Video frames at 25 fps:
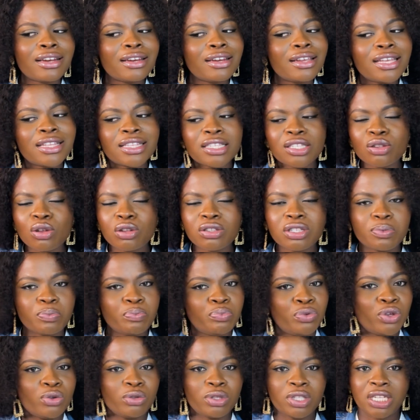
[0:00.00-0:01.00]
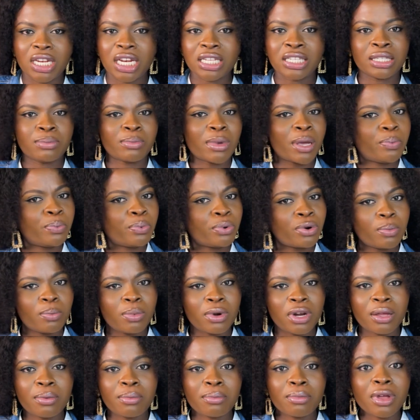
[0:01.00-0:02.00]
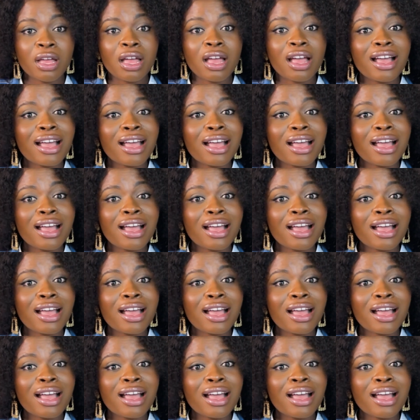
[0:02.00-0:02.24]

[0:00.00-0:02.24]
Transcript: it's not beauty that is my problem.